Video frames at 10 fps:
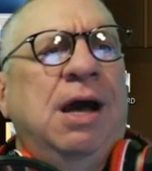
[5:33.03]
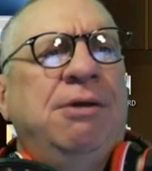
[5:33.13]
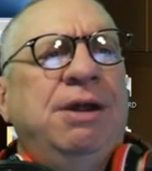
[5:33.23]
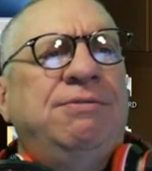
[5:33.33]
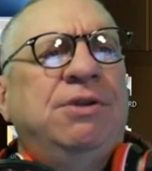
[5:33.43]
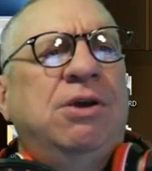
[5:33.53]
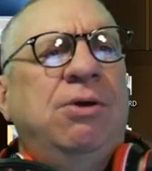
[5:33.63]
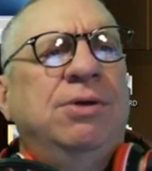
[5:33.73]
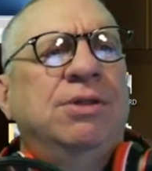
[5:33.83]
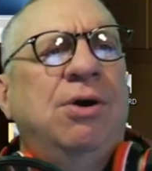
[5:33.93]
I would have to
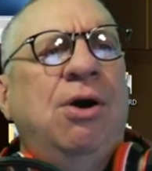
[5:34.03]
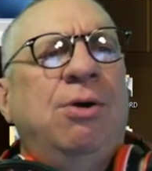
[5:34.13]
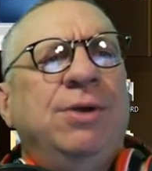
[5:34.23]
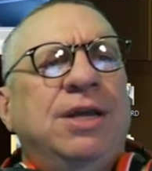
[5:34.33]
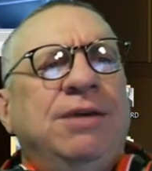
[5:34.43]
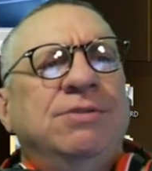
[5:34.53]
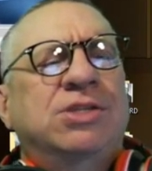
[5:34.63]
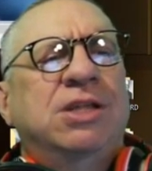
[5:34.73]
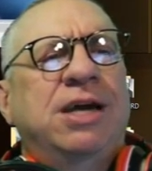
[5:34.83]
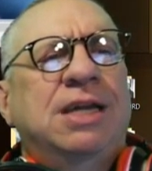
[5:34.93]
go with, oh, we could even
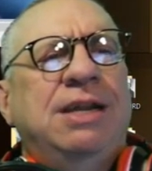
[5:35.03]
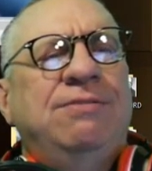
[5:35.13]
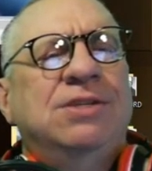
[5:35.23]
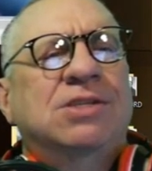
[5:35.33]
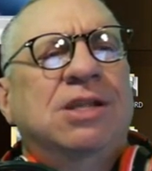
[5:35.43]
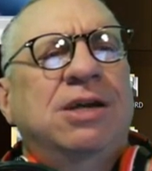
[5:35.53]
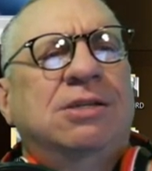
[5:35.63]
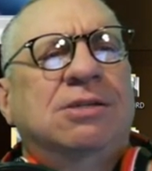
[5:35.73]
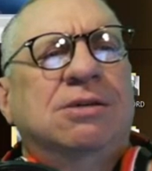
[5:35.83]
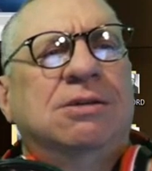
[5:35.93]
select. I'd have to
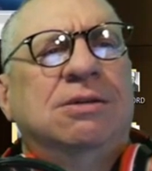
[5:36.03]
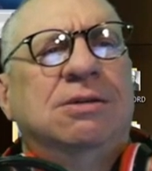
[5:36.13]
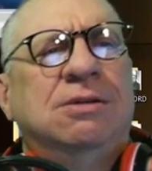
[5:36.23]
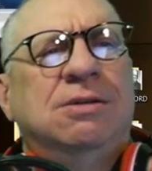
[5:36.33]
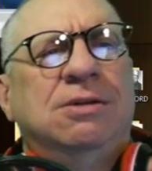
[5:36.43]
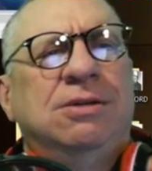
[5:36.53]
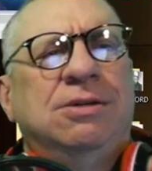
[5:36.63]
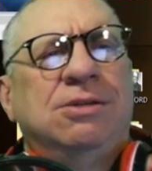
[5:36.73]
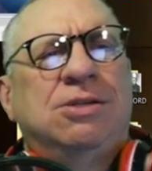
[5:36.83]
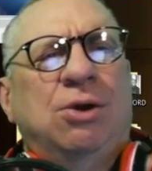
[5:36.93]
select
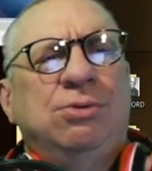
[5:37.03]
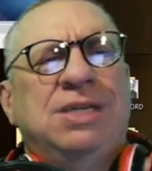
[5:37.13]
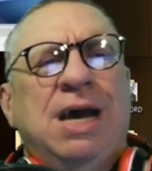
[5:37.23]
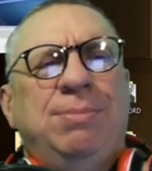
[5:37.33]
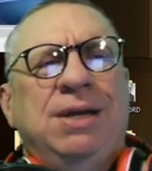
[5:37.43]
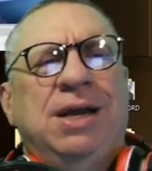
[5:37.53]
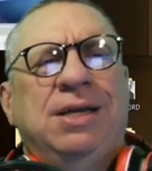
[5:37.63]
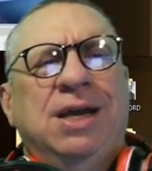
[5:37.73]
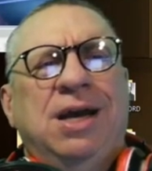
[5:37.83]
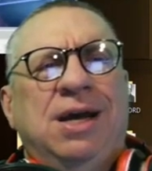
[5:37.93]
toe tapping, I
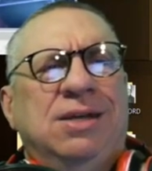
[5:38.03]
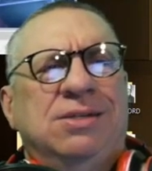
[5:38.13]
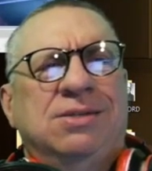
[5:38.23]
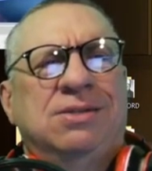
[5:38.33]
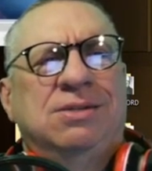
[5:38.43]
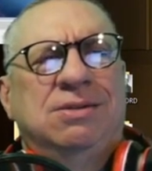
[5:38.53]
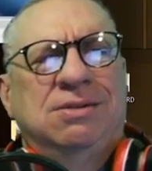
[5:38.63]
guess.